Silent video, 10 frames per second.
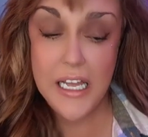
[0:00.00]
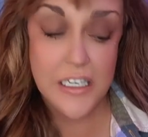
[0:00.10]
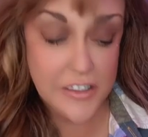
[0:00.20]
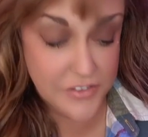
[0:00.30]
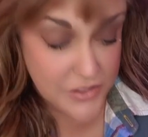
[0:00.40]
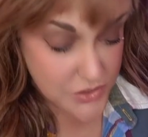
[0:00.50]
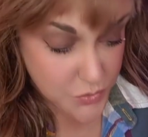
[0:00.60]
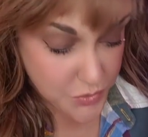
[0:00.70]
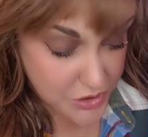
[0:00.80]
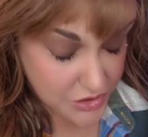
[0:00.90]
on in this
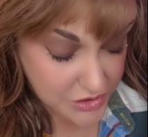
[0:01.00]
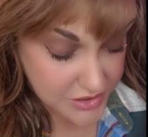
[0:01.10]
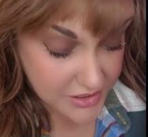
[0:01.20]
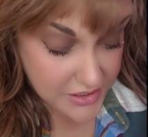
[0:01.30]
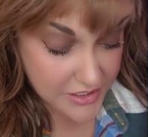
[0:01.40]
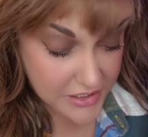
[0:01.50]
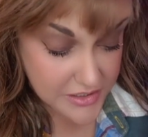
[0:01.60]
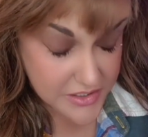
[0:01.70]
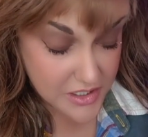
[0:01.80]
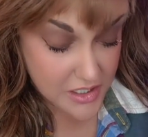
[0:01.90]
world.
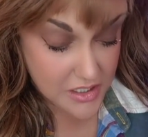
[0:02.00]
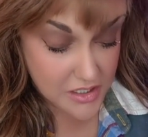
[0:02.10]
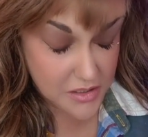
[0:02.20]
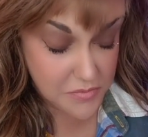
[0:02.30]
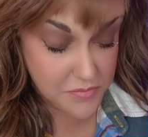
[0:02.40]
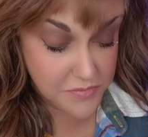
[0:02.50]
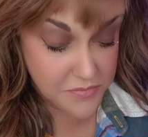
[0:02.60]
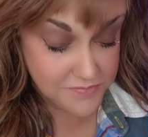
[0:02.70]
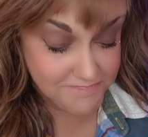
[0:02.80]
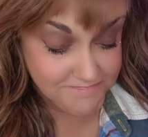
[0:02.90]
And
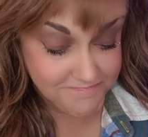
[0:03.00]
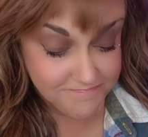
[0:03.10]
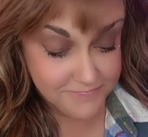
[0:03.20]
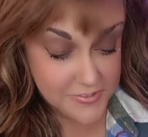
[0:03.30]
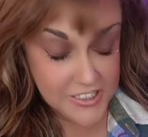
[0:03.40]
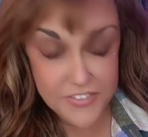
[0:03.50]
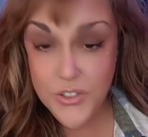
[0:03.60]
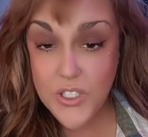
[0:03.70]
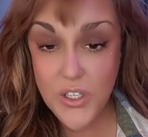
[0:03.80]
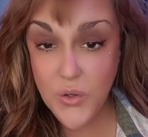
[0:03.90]
if
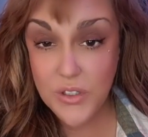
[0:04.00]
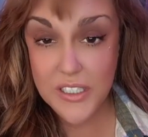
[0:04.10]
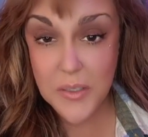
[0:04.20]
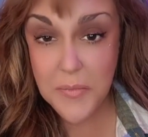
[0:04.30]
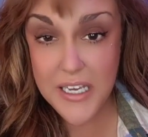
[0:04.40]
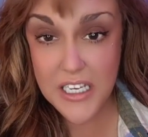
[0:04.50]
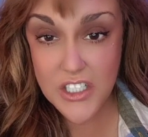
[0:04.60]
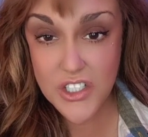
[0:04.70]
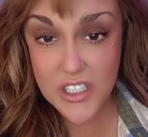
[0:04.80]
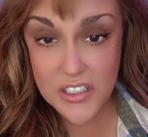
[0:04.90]
you can only
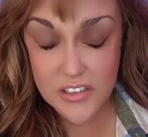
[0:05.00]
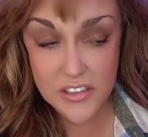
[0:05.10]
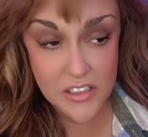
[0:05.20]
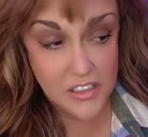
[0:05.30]
imagine,